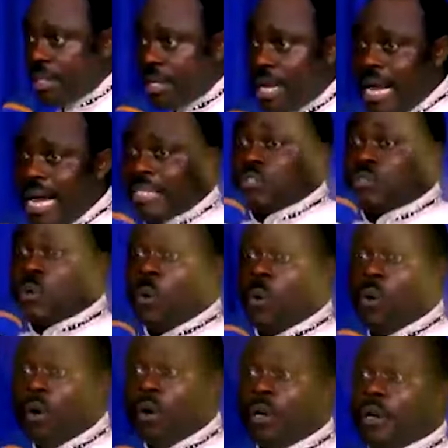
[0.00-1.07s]
and to
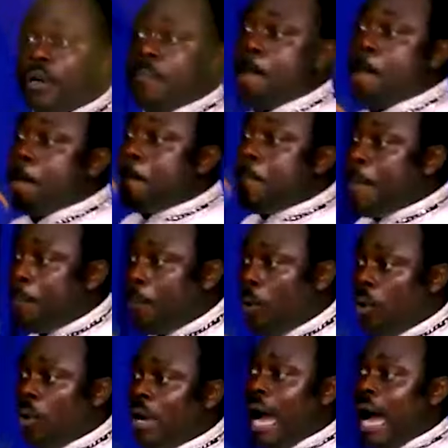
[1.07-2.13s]
people
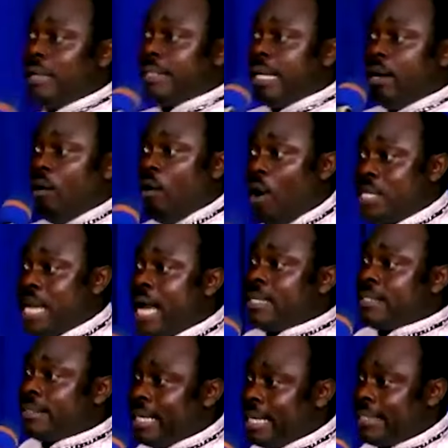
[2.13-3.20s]
and other
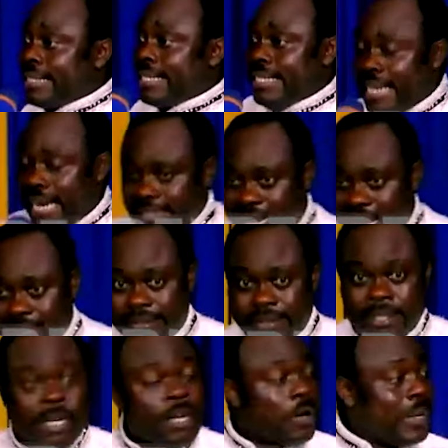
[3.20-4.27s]
things like that.
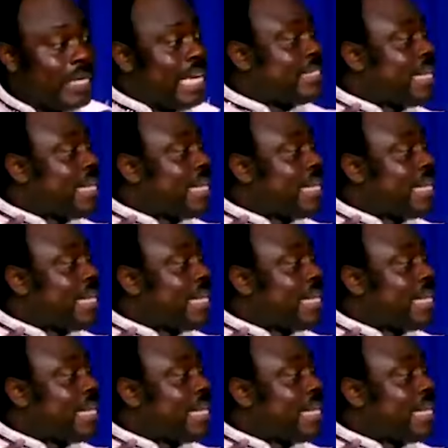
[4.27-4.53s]
When I say